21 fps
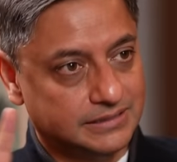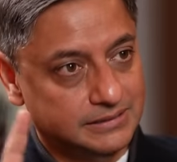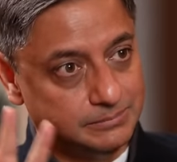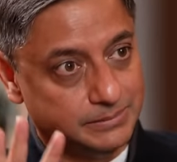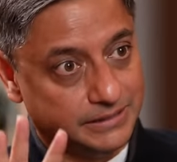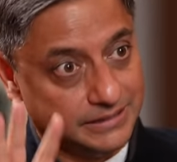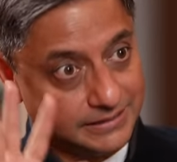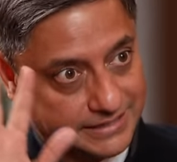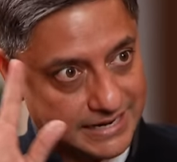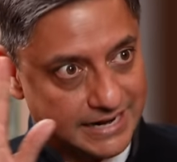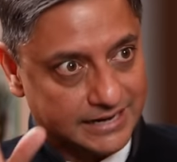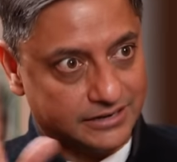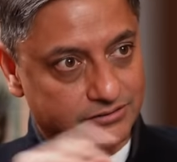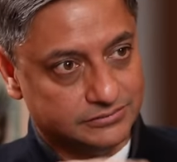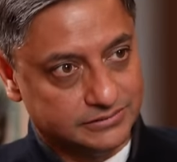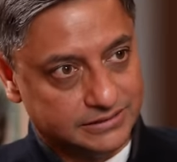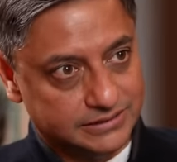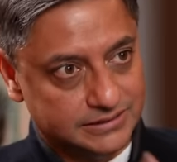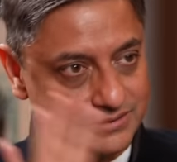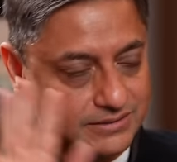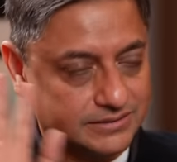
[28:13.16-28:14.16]
keeping track
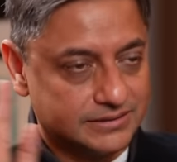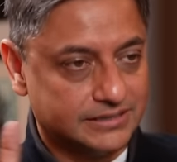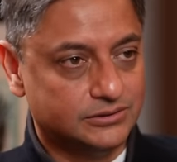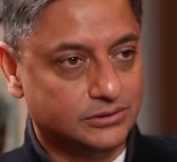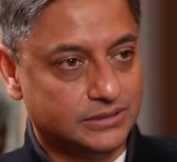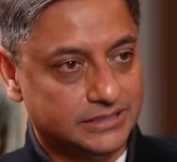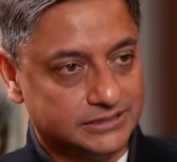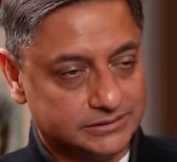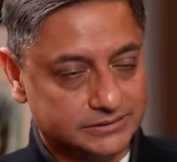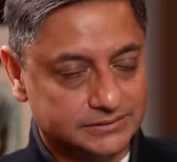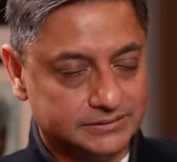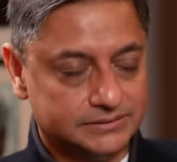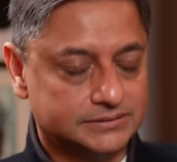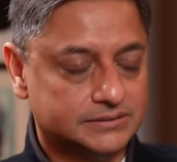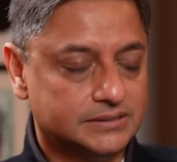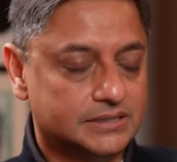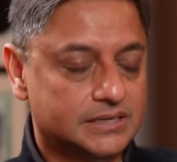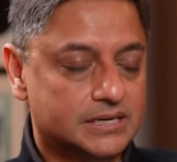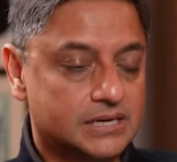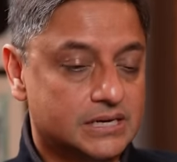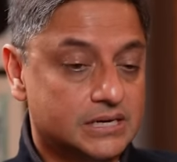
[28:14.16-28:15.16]
of these regulations
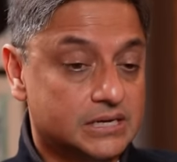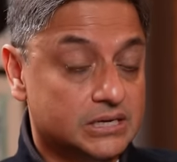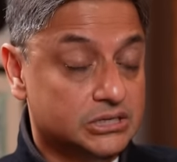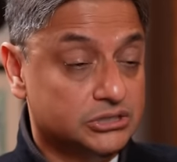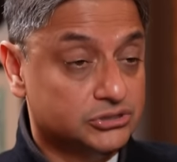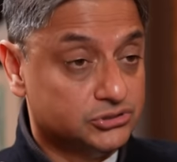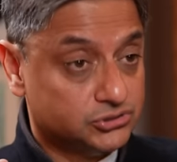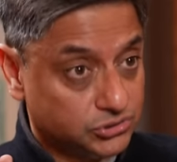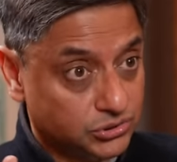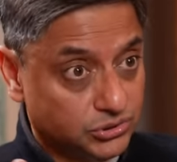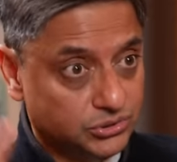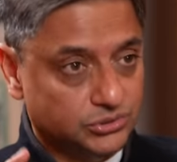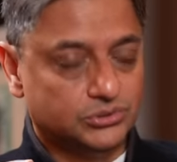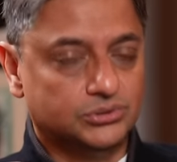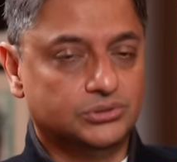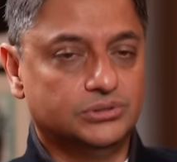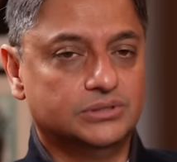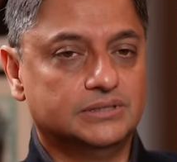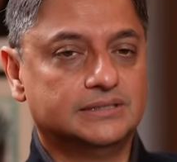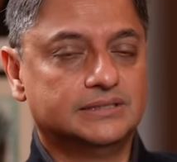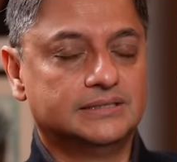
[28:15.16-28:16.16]

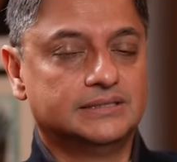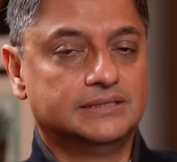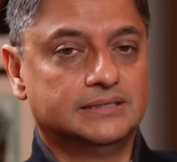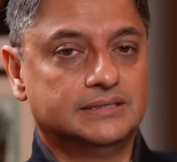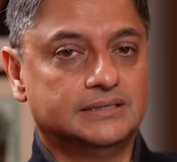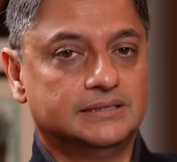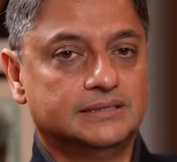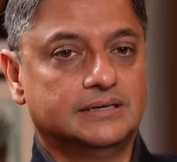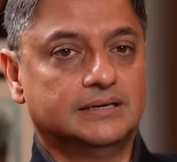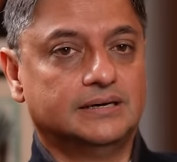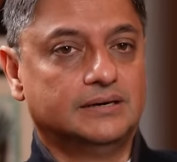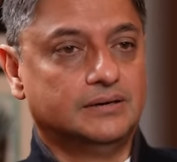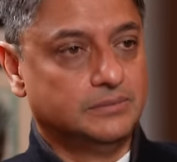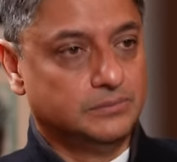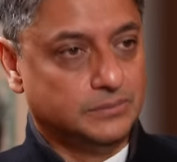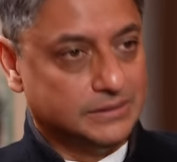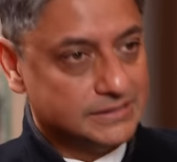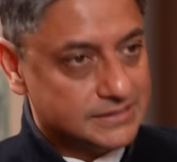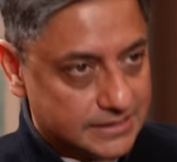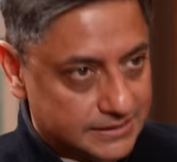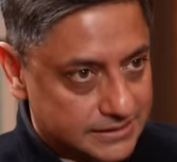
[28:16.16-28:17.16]
so
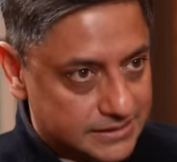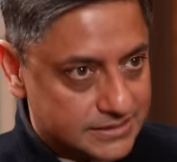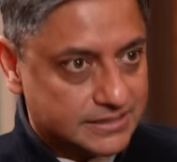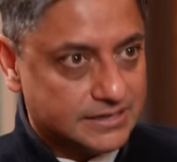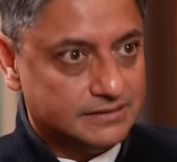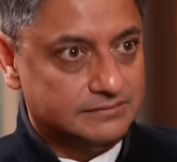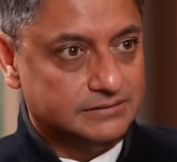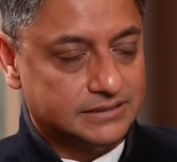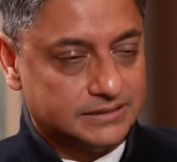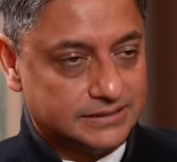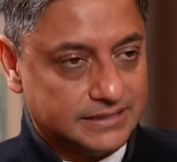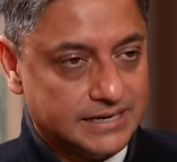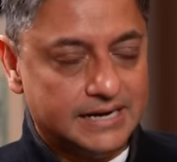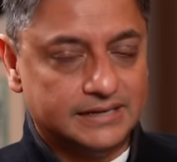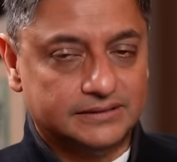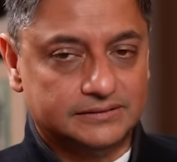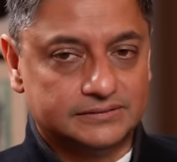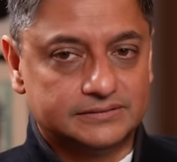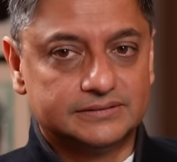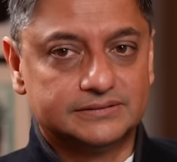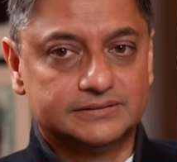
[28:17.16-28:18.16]
once i discovered
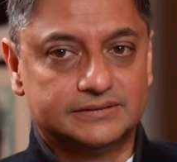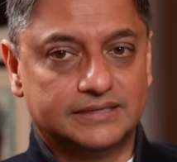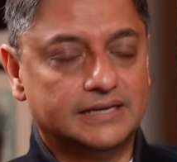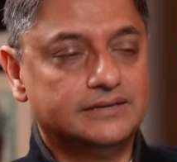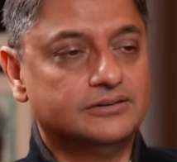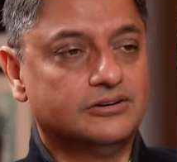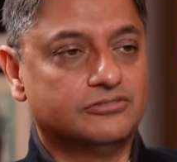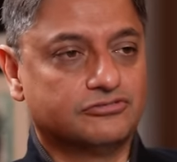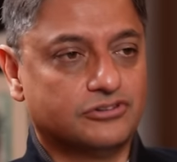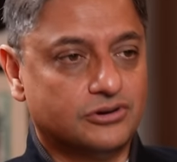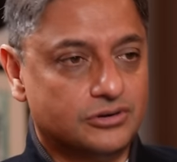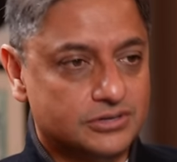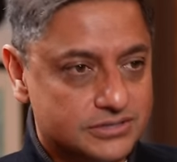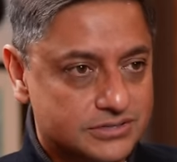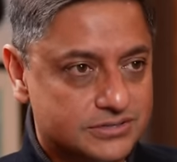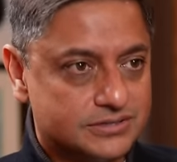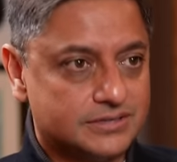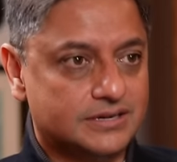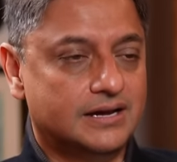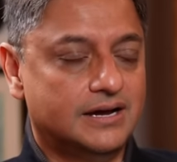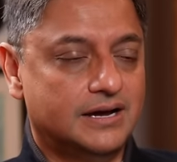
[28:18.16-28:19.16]
that then of
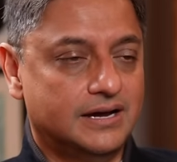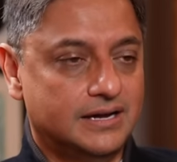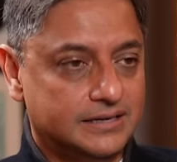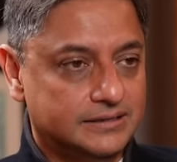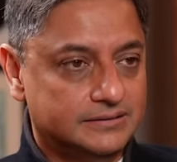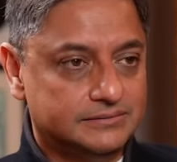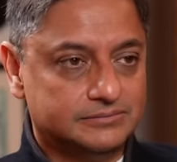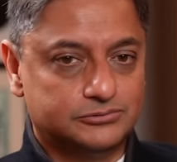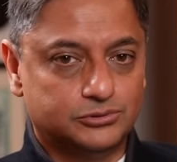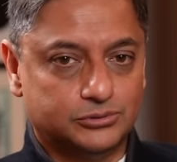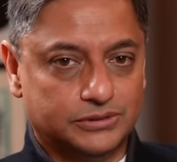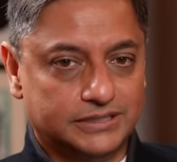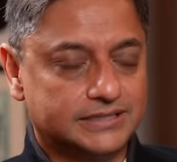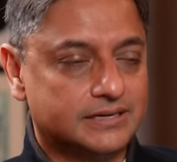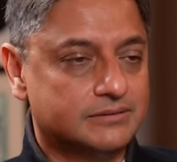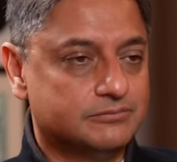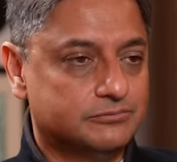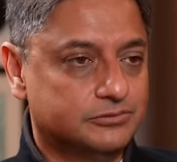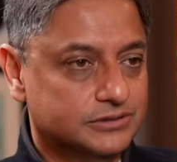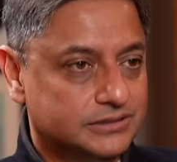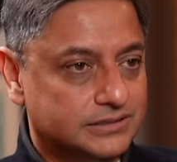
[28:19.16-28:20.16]
course i took it
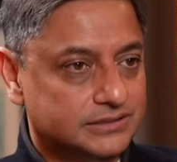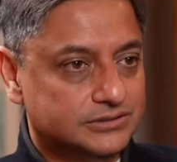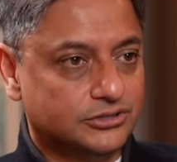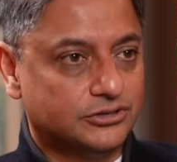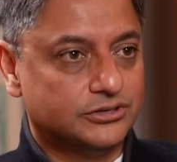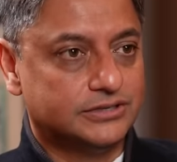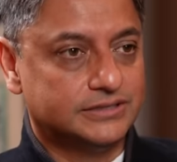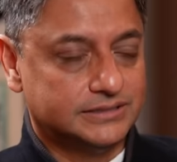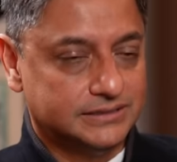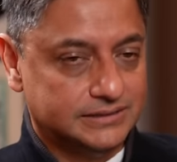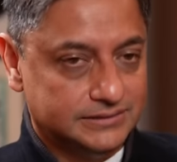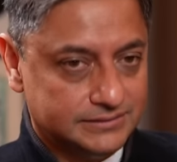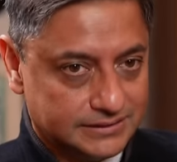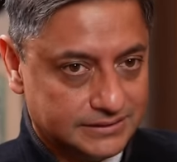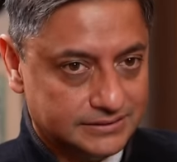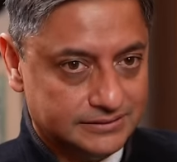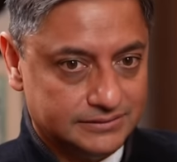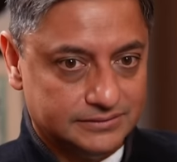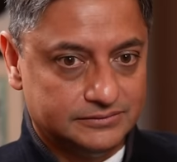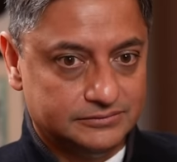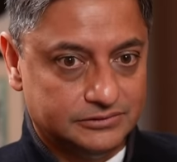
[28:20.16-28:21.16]
up with the authorities
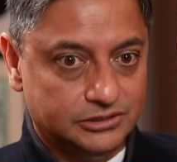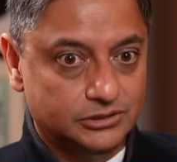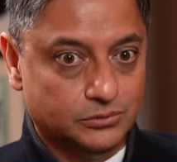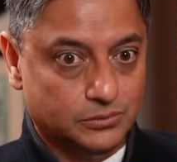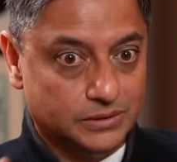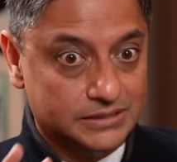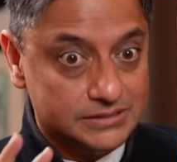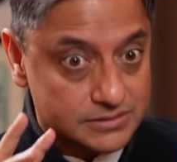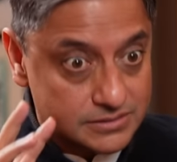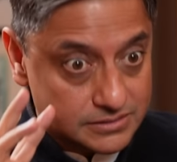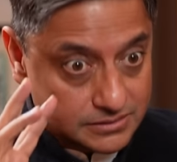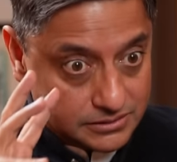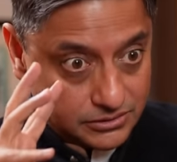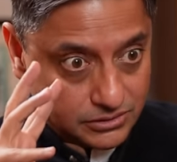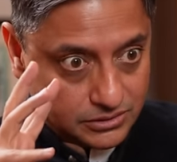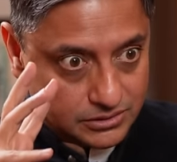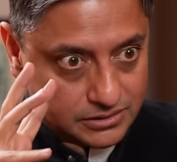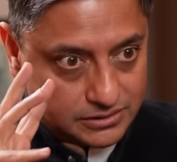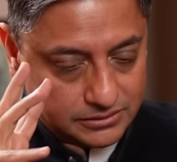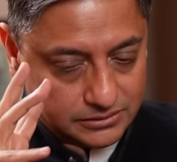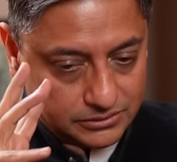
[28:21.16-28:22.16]
and you know once
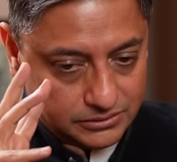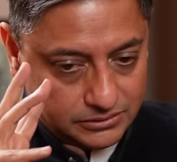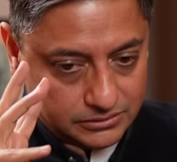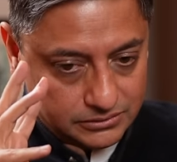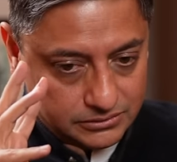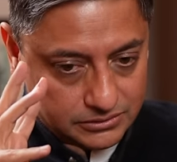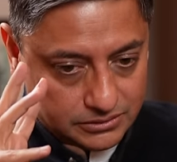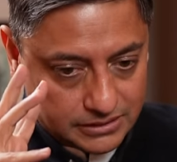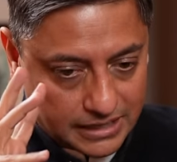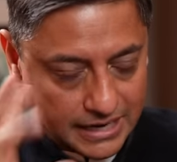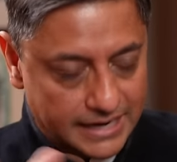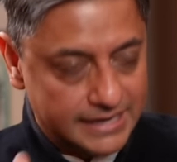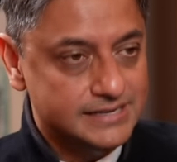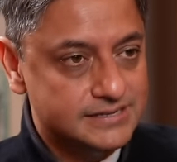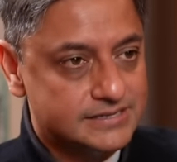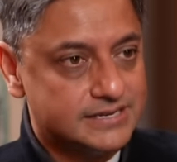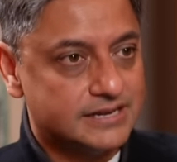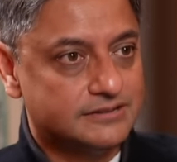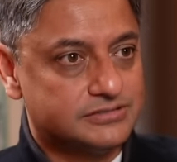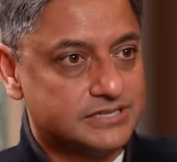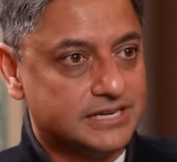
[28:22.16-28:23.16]
your your
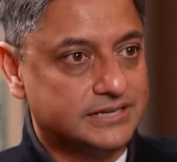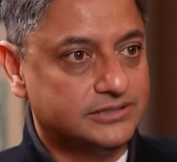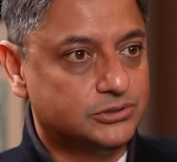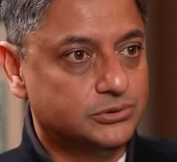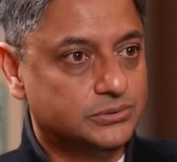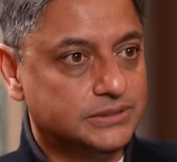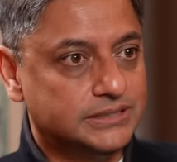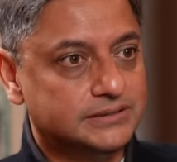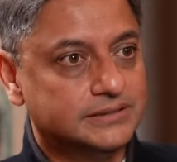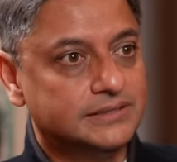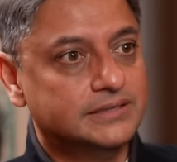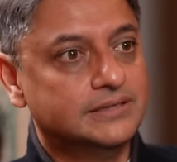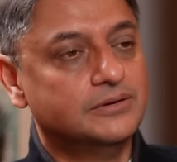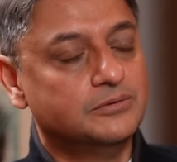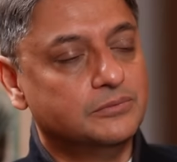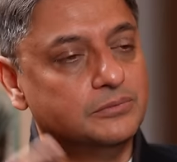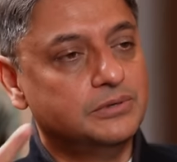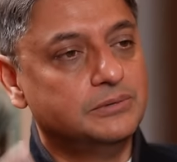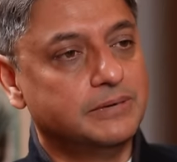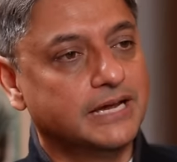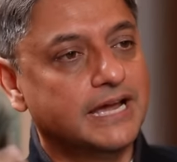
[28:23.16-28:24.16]
eyes have set to it
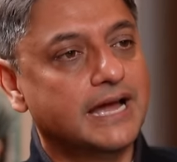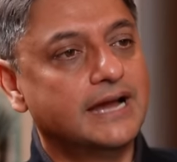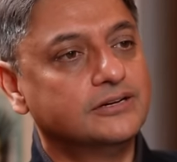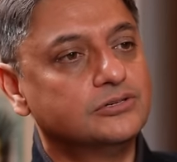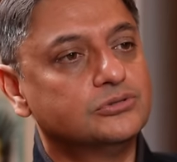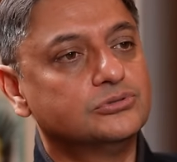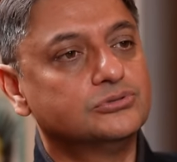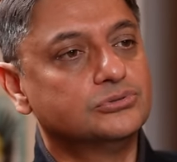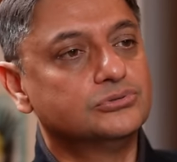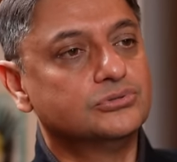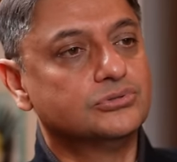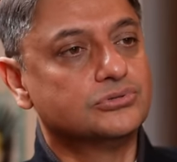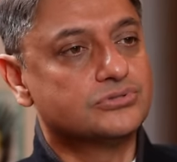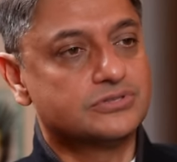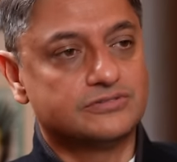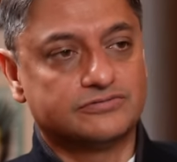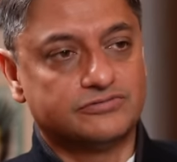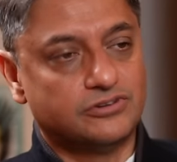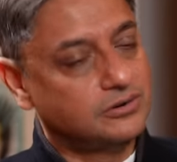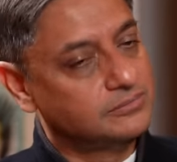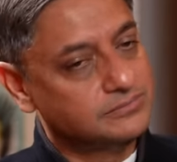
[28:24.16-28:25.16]
we began to do those
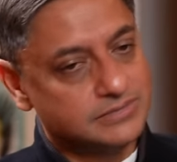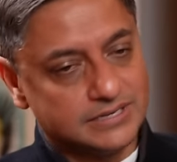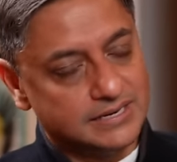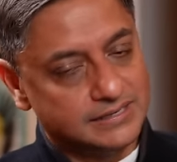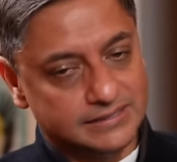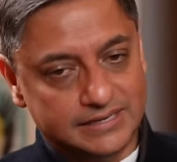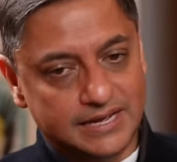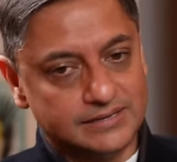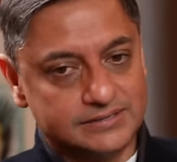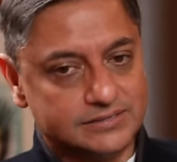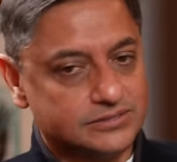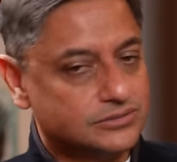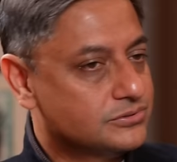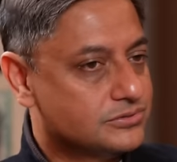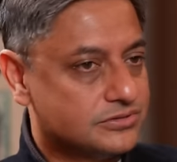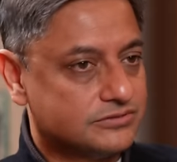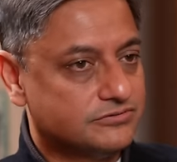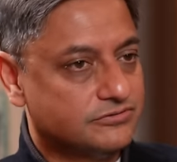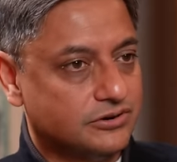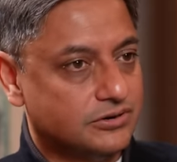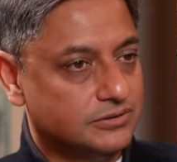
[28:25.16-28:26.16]
reforms and yes
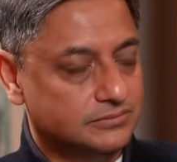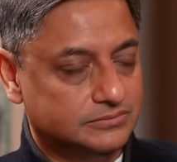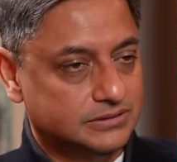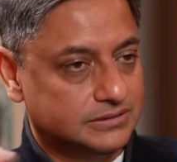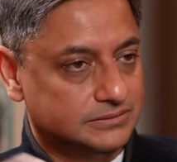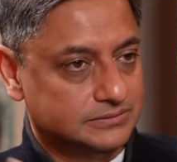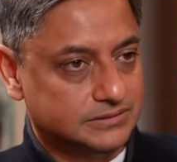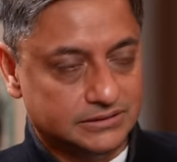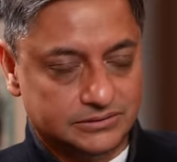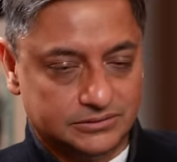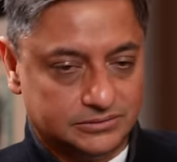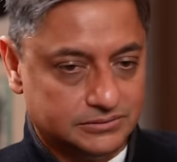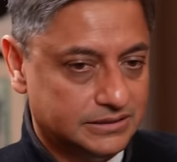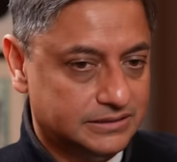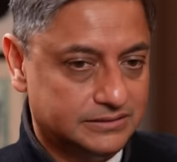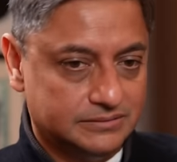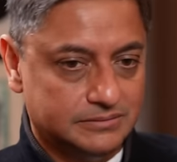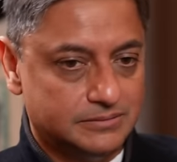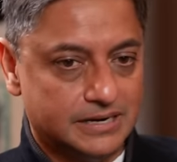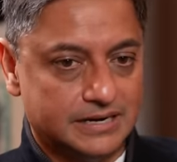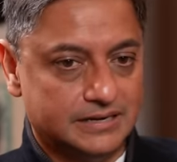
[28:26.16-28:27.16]
those reform the, you know
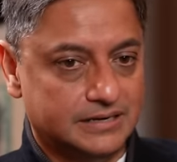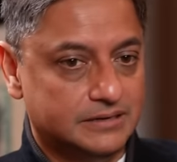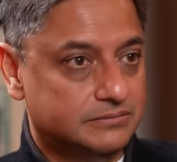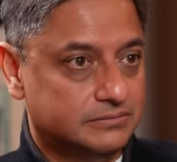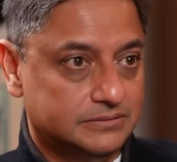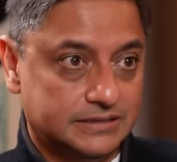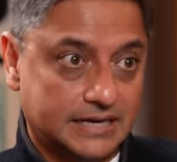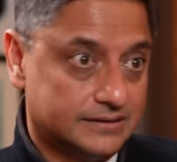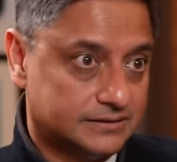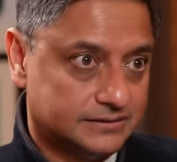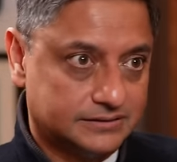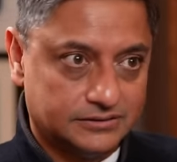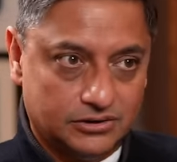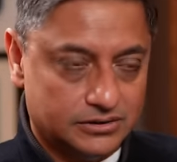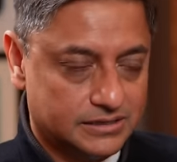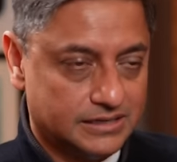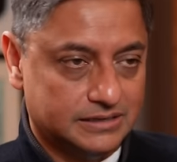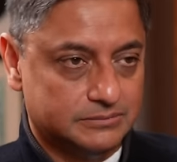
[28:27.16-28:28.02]
liberal, lib, that got